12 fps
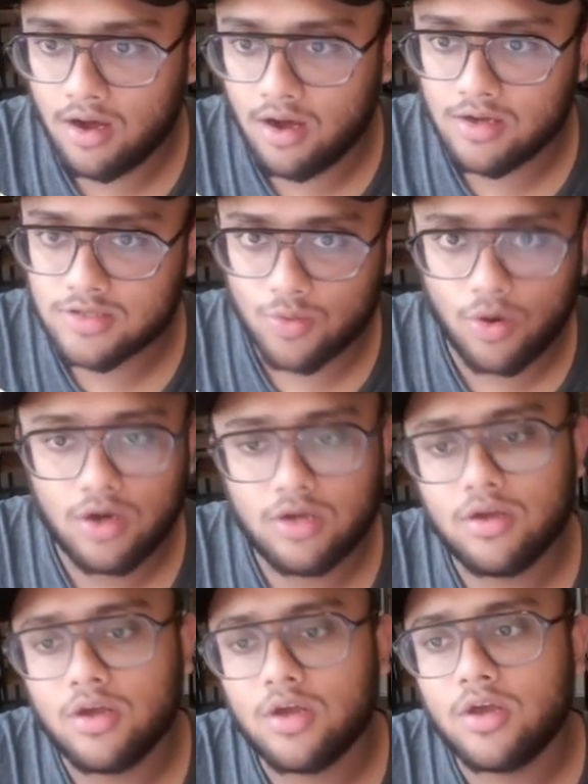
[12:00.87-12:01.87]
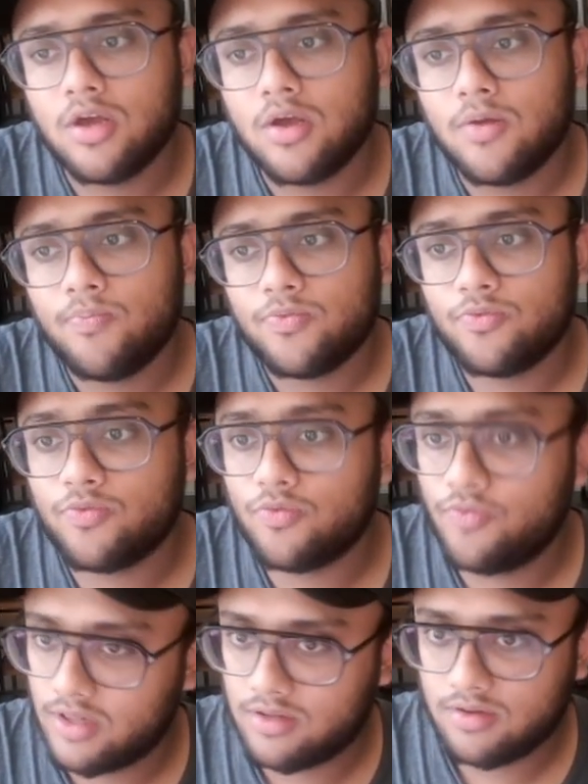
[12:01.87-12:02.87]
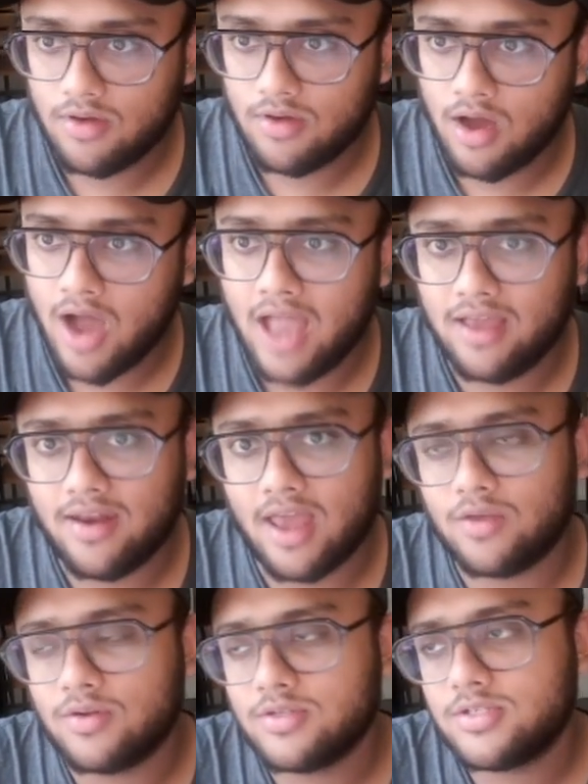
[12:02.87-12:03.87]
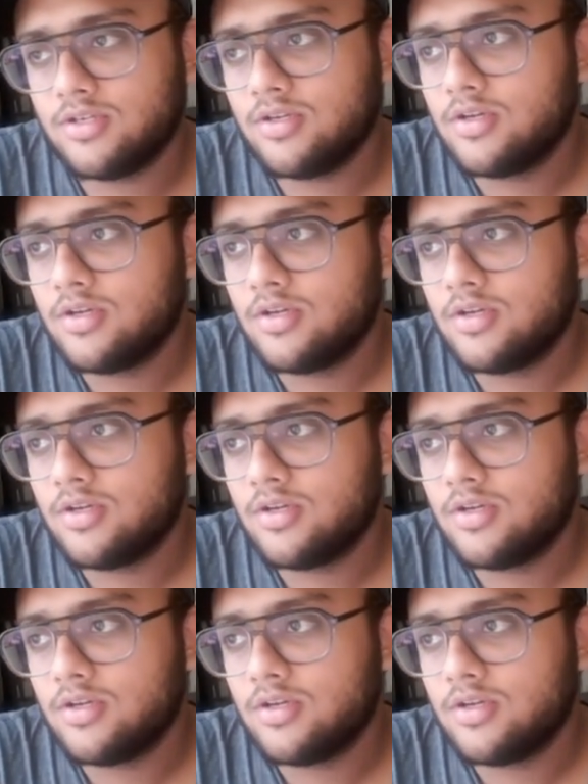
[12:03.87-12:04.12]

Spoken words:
squat with higher accuracy.